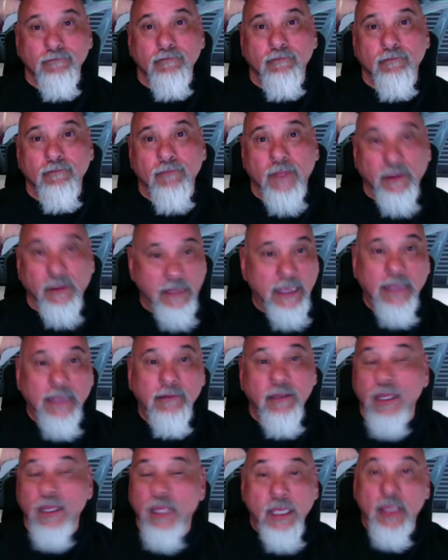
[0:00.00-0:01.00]
Okay?
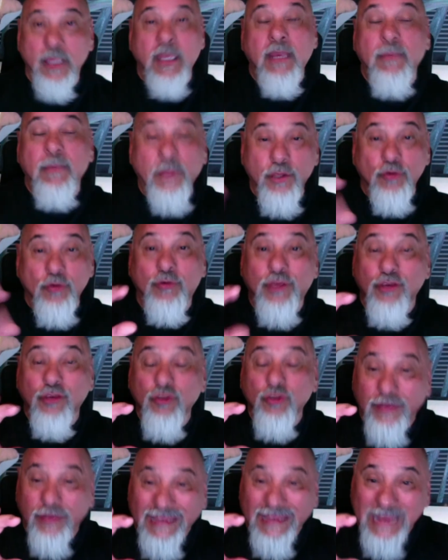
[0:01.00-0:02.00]
You
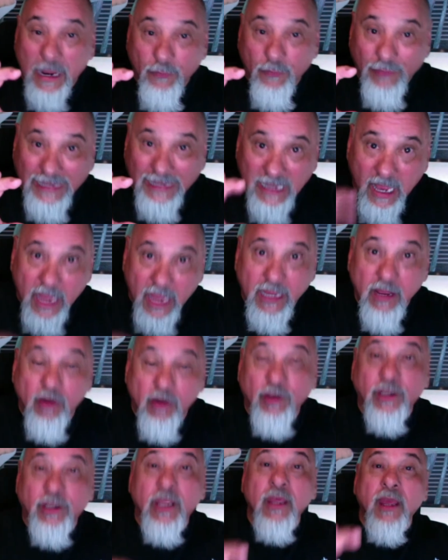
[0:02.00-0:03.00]
cannot rely
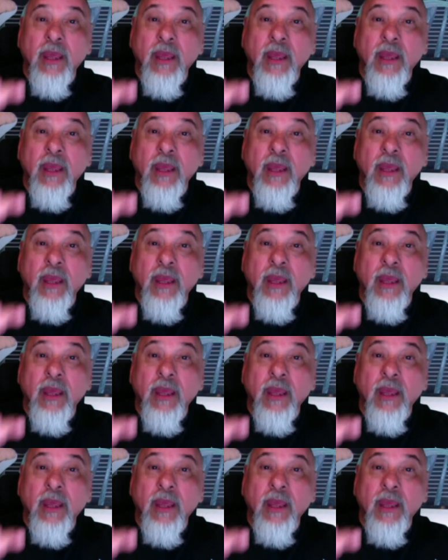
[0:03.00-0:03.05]
on